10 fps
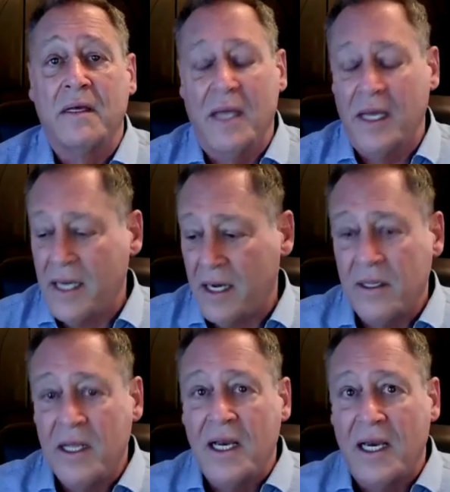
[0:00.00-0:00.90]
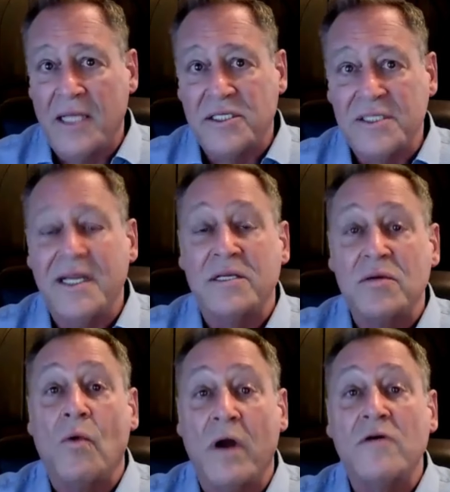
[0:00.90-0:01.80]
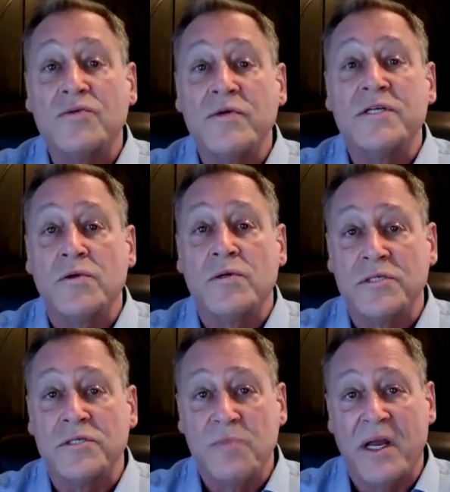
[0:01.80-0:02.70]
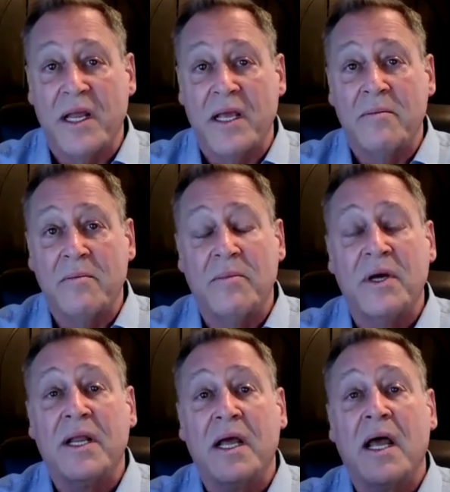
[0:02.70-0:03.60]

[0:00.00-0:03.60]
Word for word: Okay, now let's, now one of those resources is money, but